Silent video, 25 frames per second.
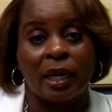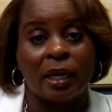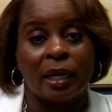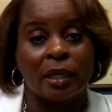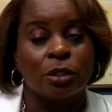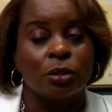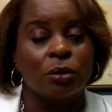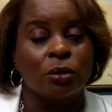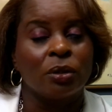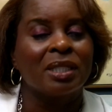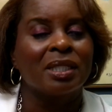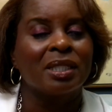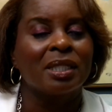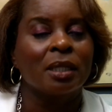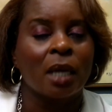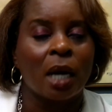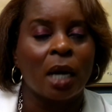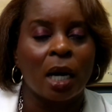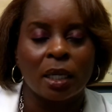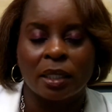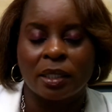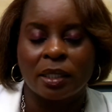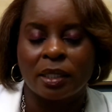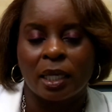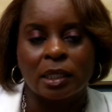cancer. It's
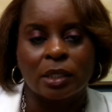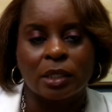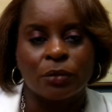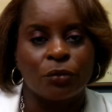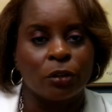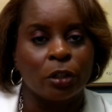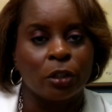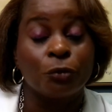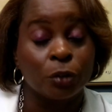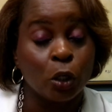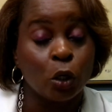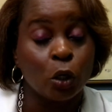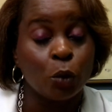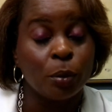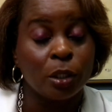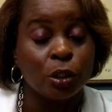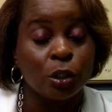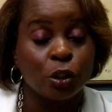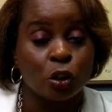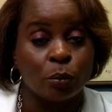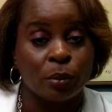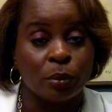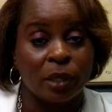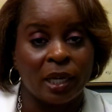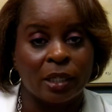not a test for fallopian
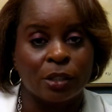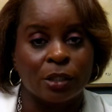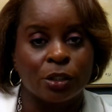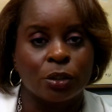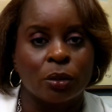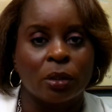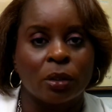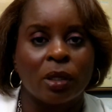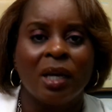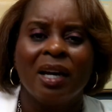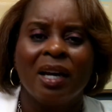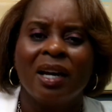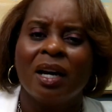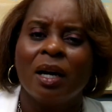tube cancer.